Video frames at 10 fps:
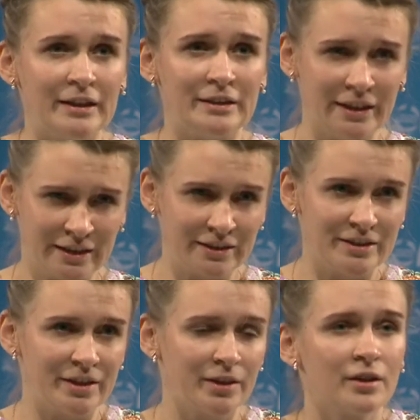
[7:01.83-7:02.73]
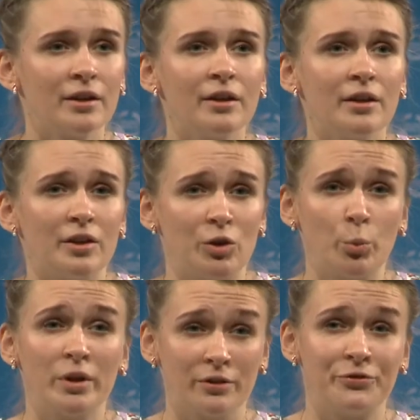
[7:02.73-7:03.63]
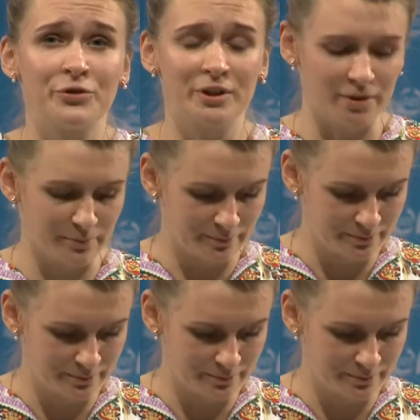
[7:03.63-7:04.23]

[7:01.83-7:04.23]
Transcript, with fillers: dignity, the will of freedom.